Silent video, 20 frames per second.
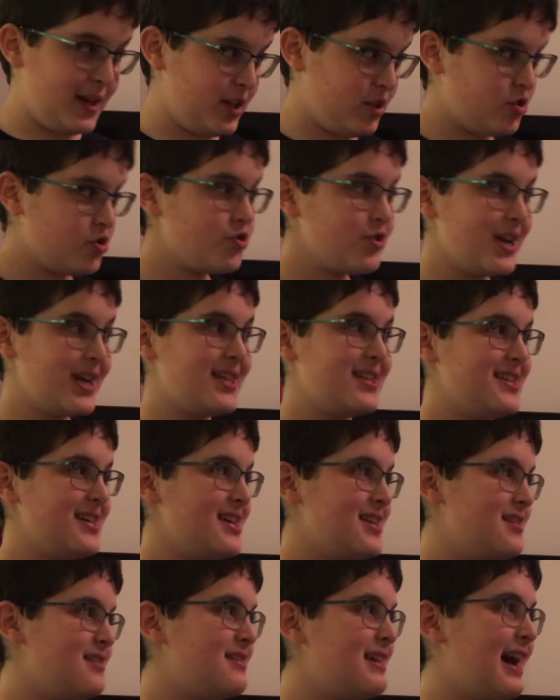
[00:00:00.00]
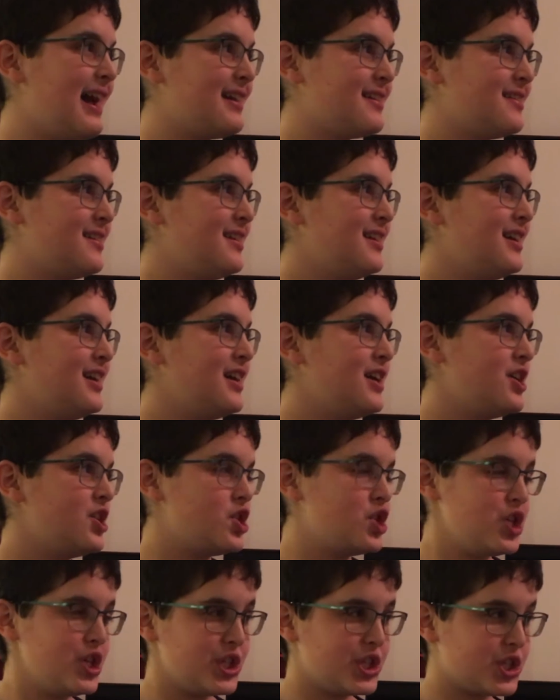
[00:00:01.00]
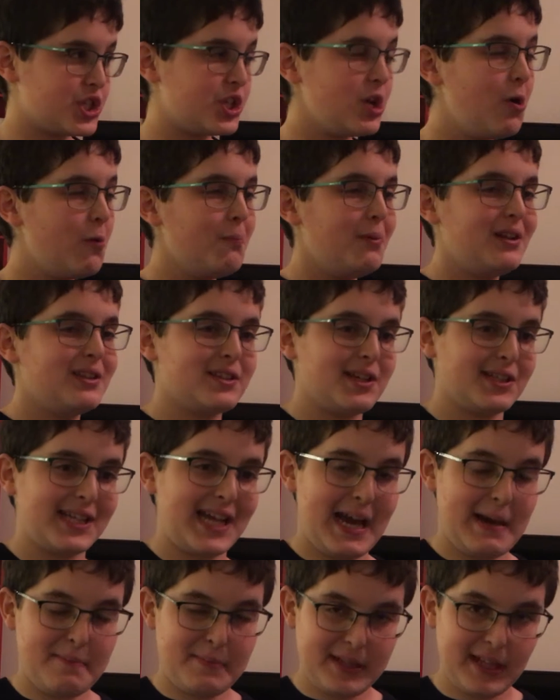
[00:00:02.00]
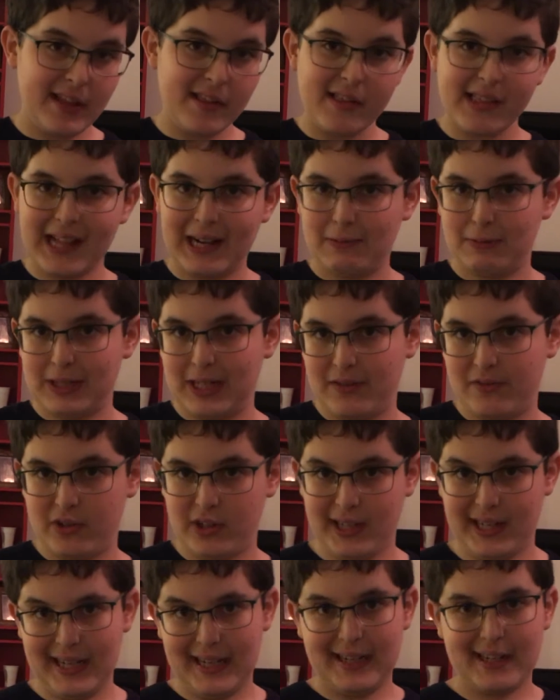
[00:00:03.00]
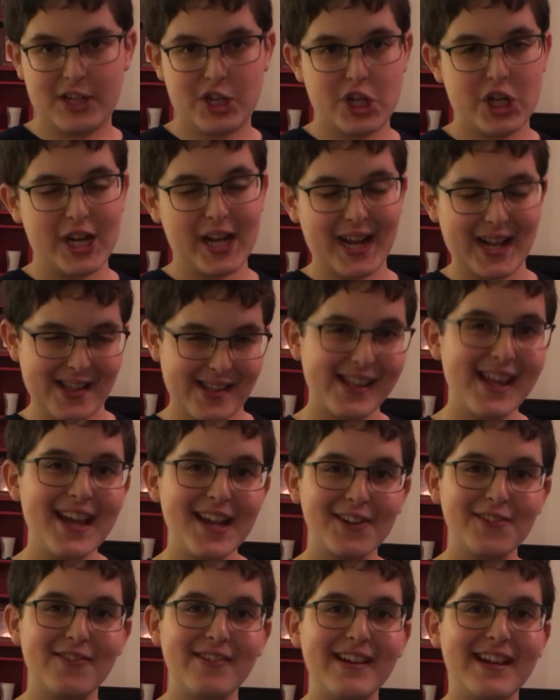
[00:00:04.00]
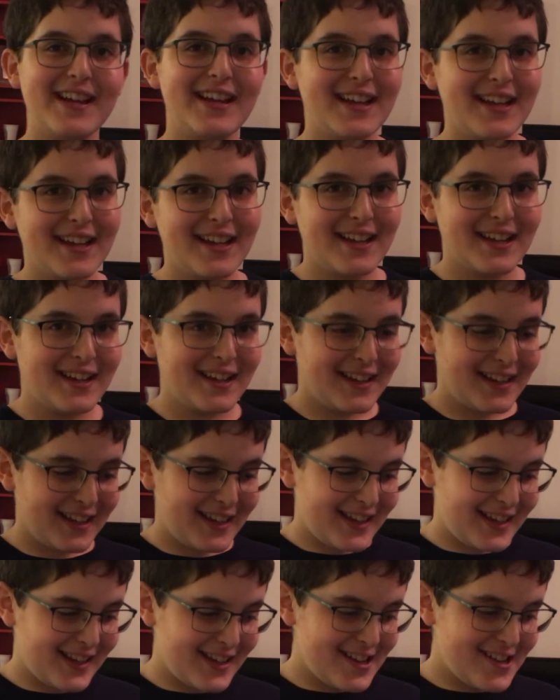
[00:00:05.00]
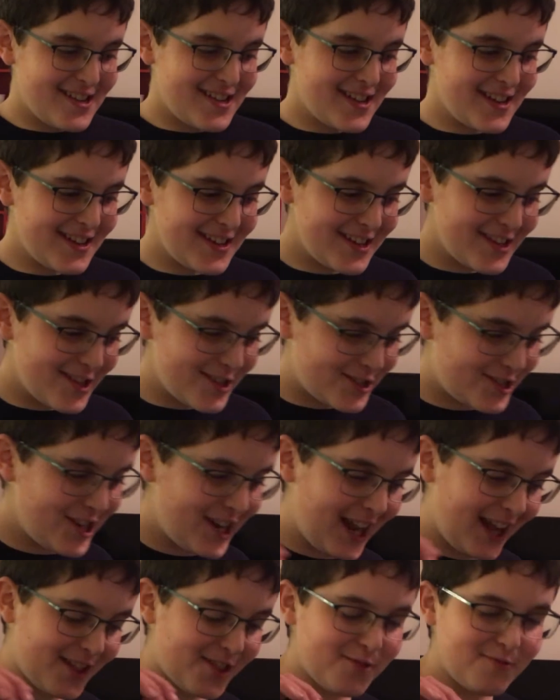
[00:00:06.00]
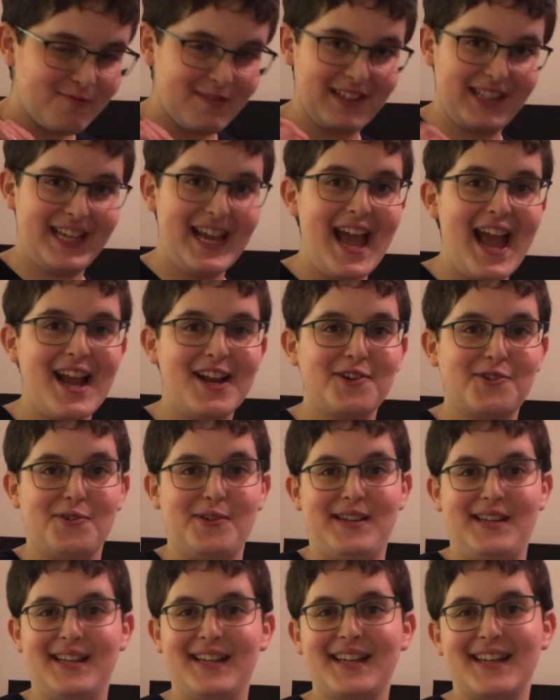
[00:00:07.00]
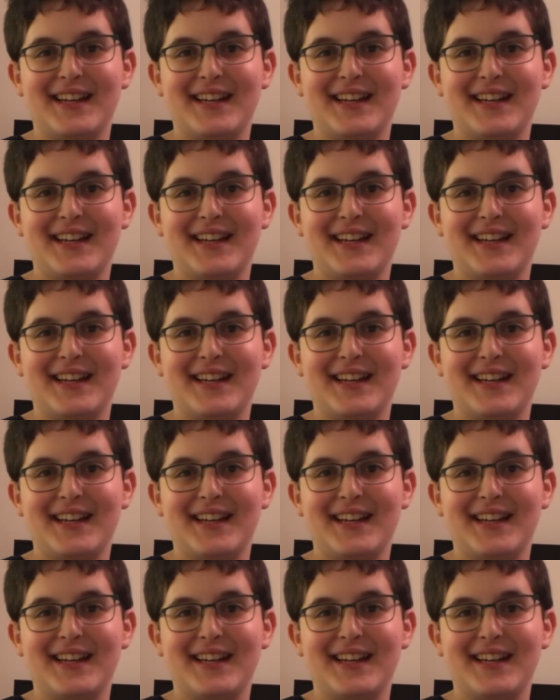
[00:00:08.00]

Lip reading: main trait is that she's so built on happiness that whenever she gets angry, she gets really angry.